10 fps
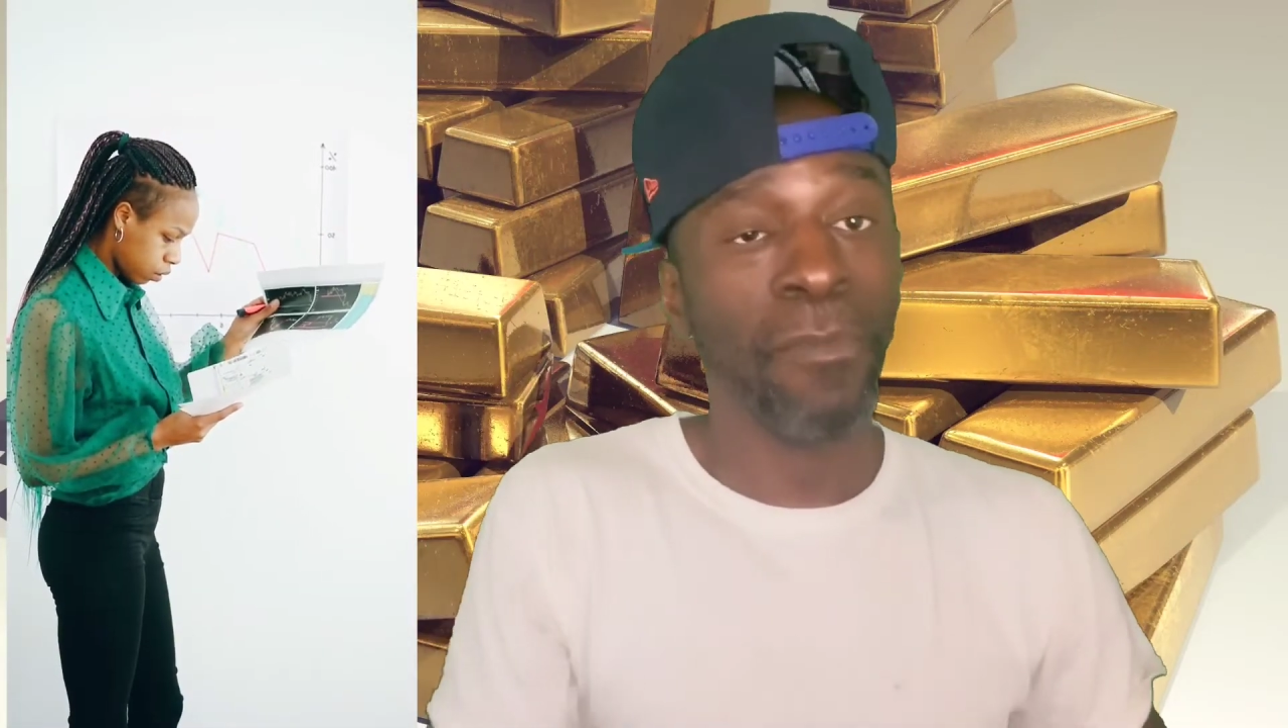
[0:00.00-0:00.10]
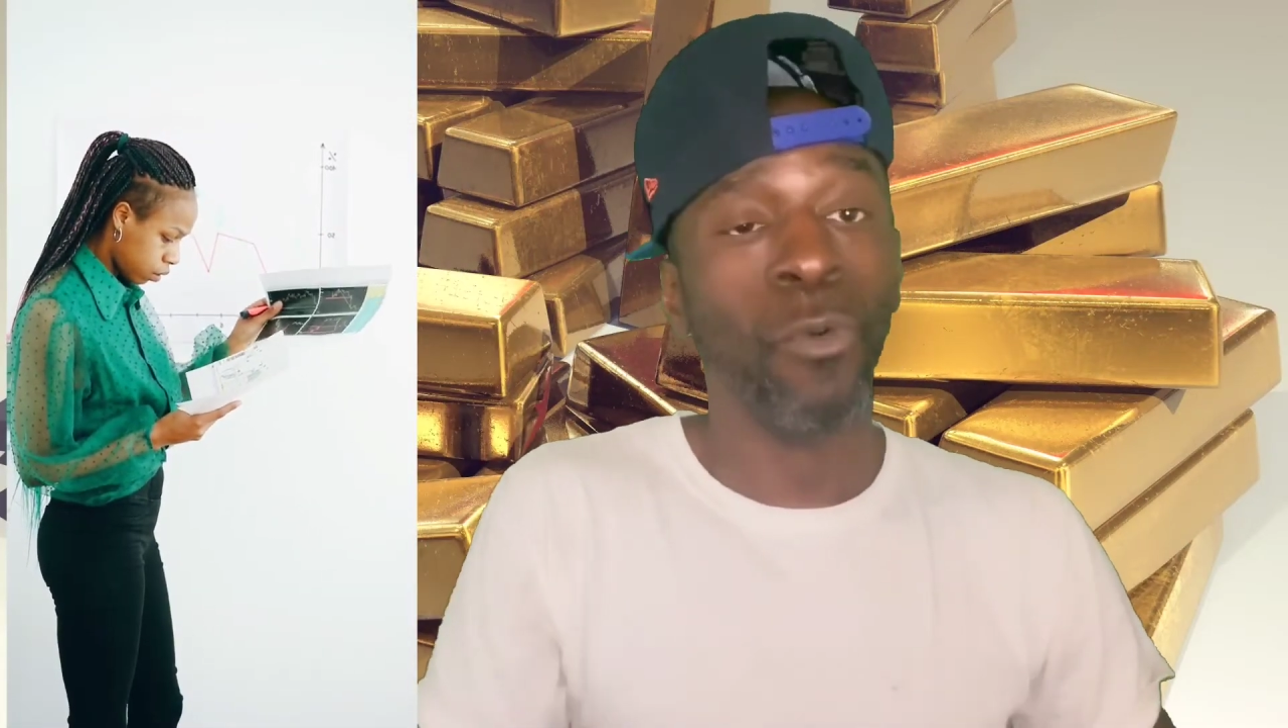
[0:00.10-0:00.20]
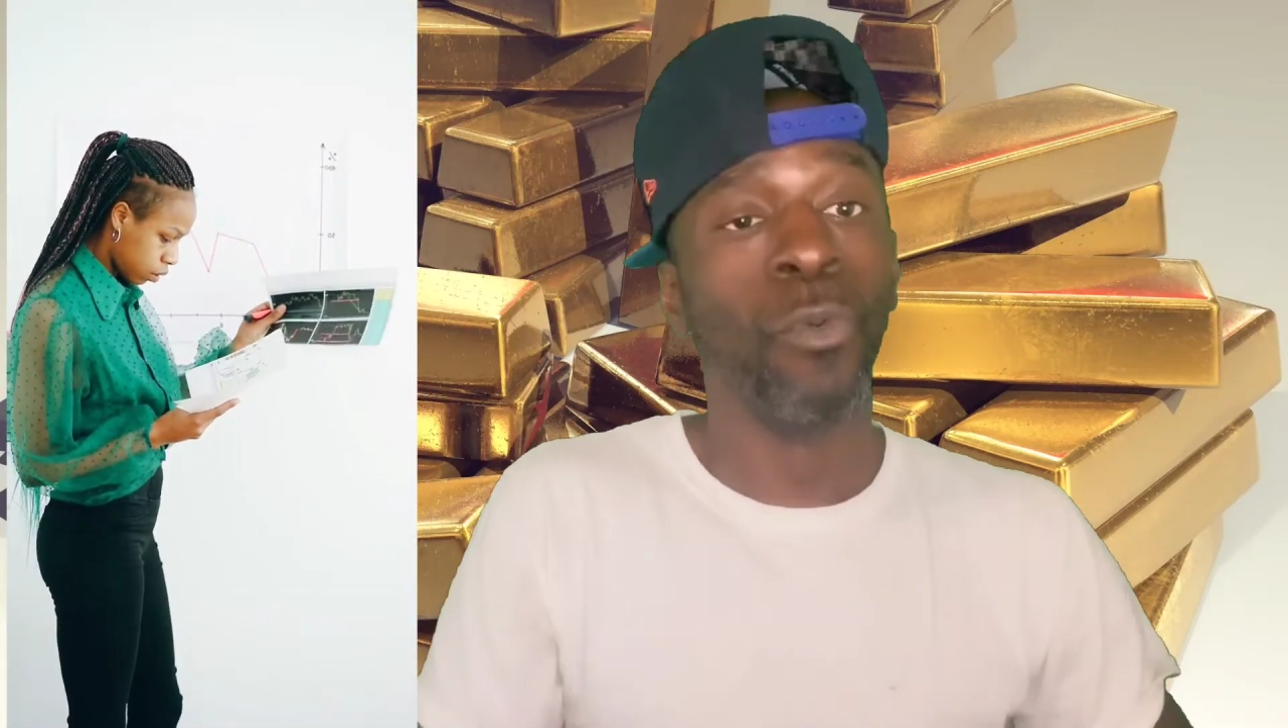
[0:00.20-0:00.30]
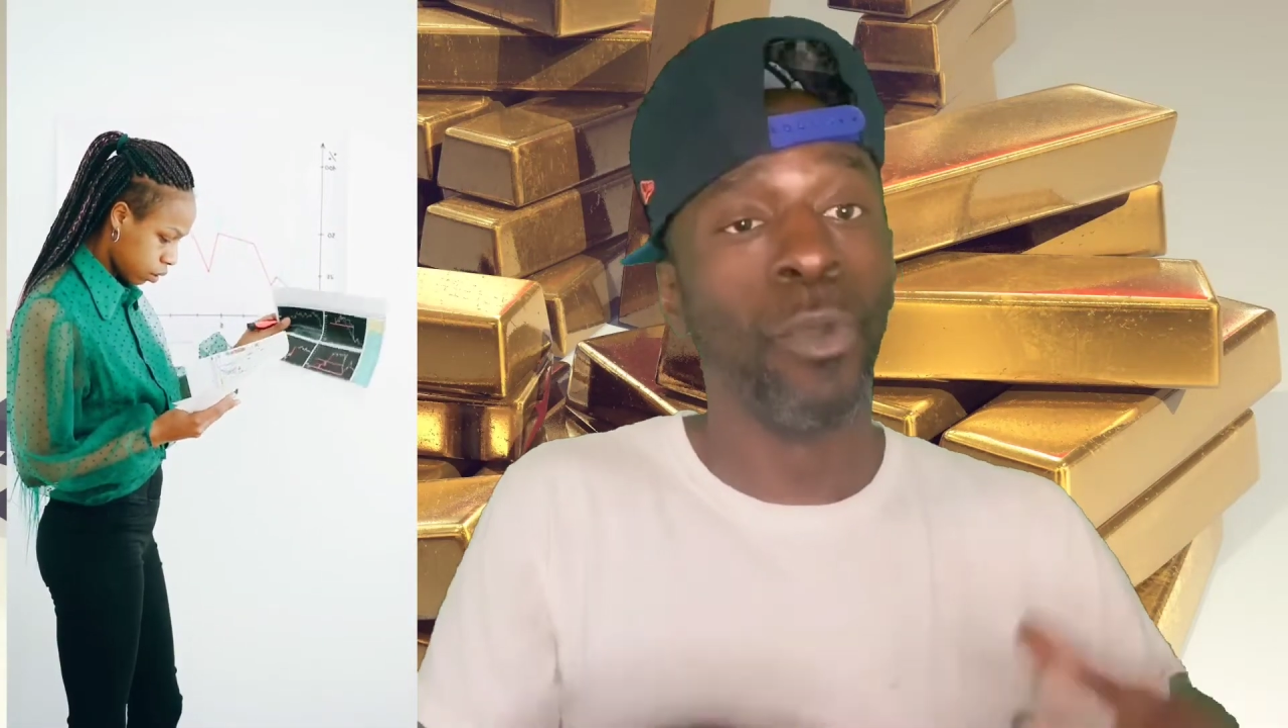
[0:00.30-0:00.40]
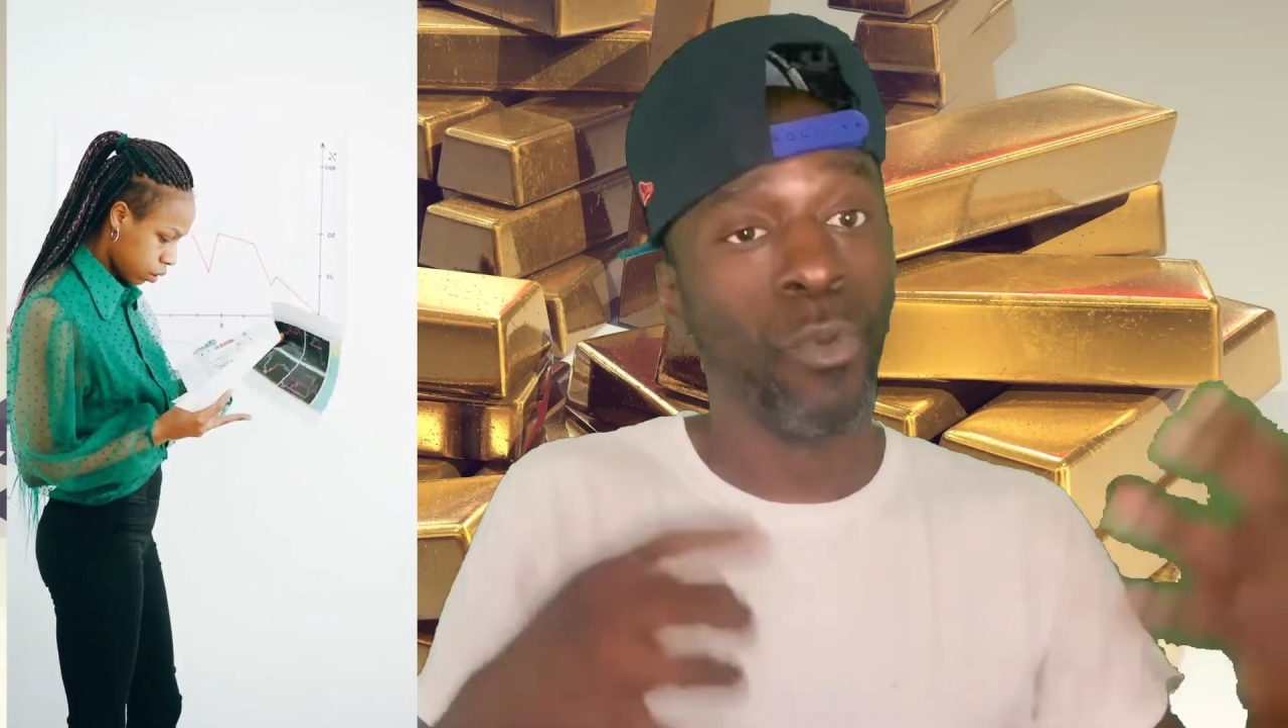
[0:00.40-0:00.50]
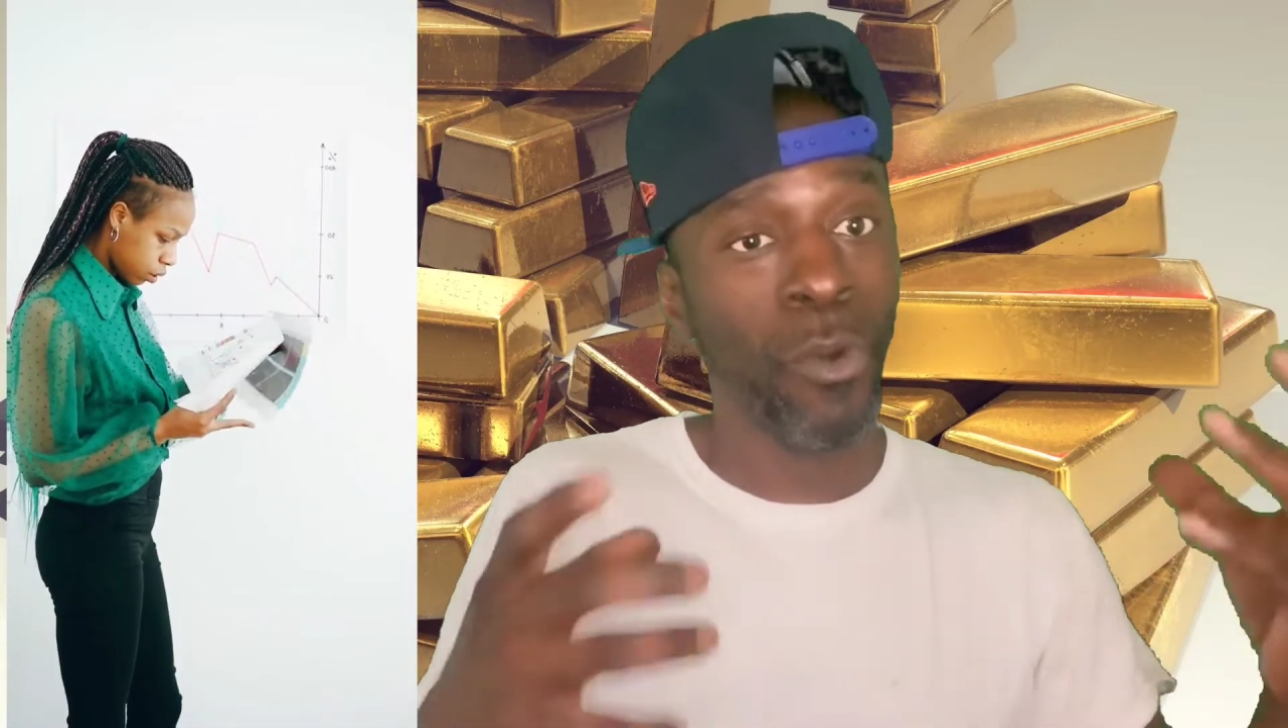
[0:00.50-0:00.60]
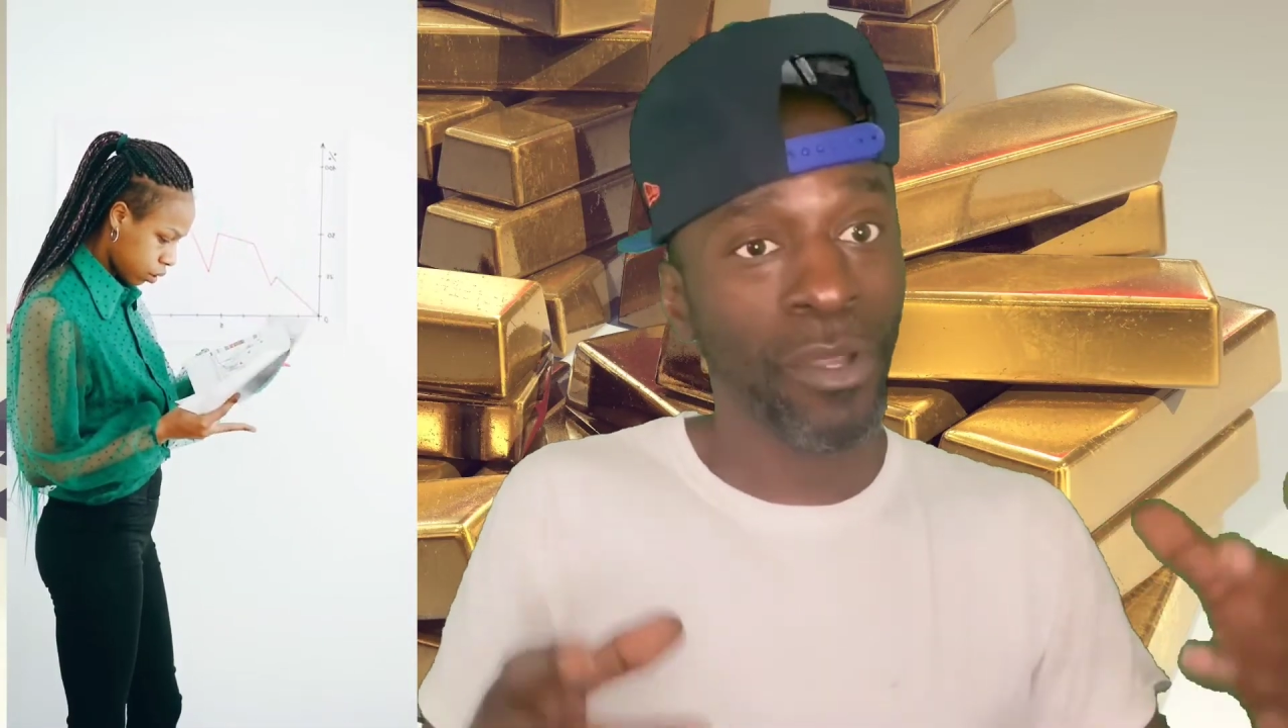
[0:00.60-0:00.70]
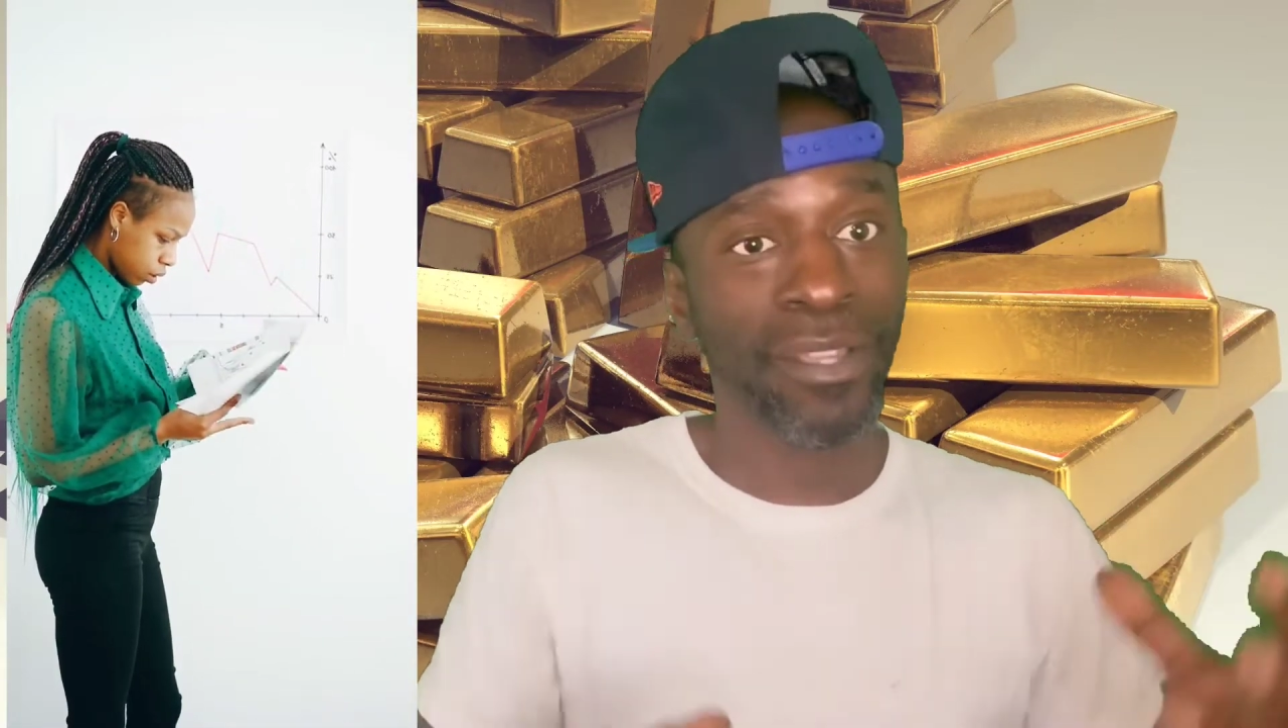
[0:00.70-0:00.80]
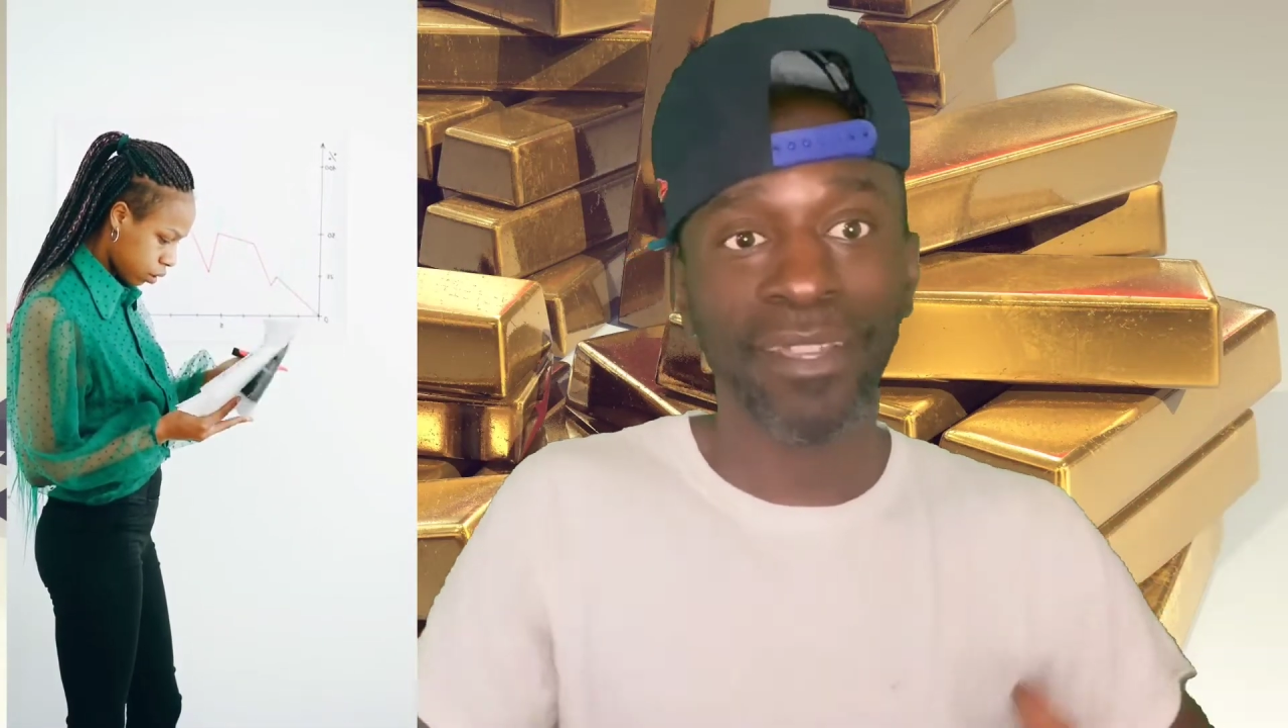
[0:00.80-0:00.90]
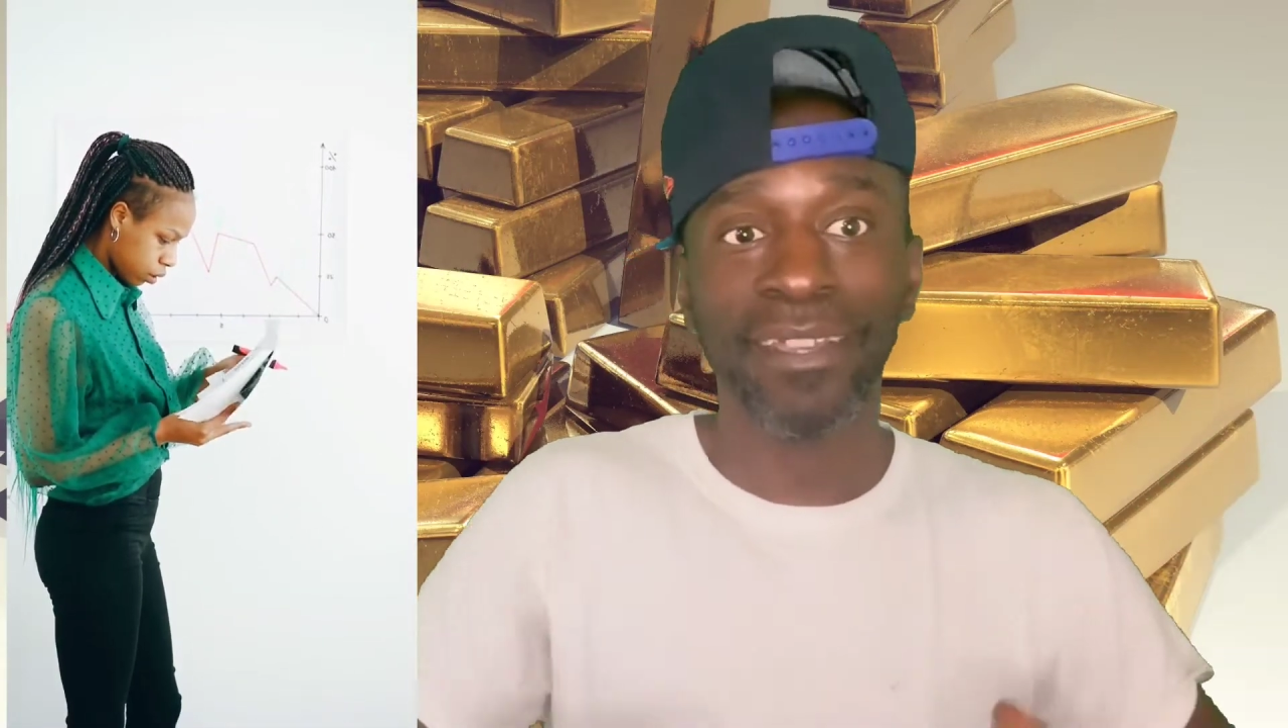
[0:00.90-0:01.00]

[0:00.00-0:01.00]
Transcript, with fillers: But when we work,